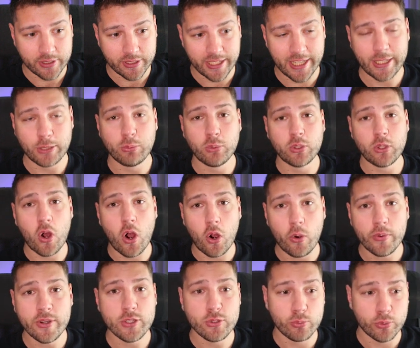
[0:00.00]
It will
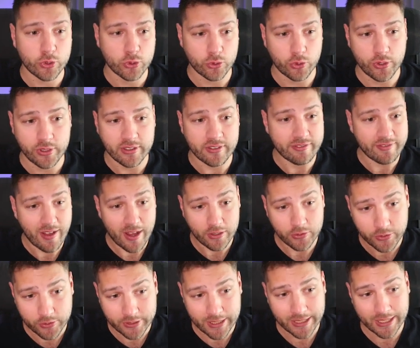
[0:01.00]
always return the value
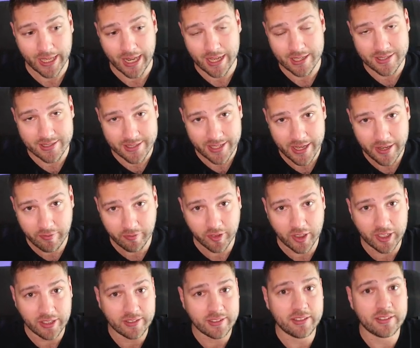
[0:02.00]
that it has saved
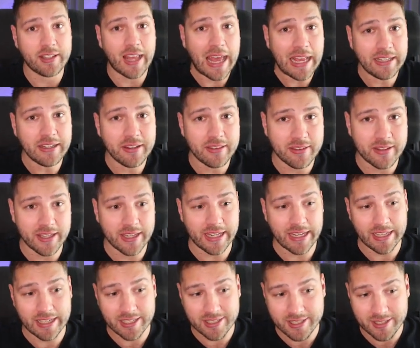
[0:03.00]
until anything in
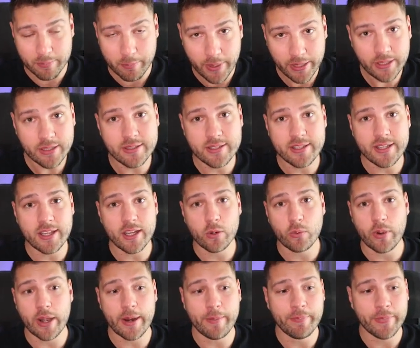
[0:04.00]
its dependency
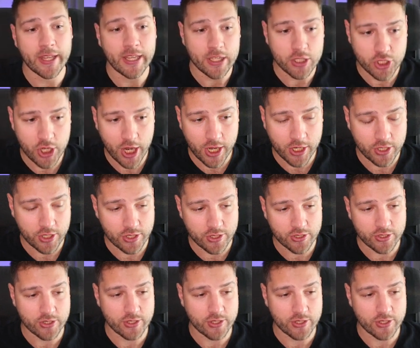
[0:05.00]
array changes.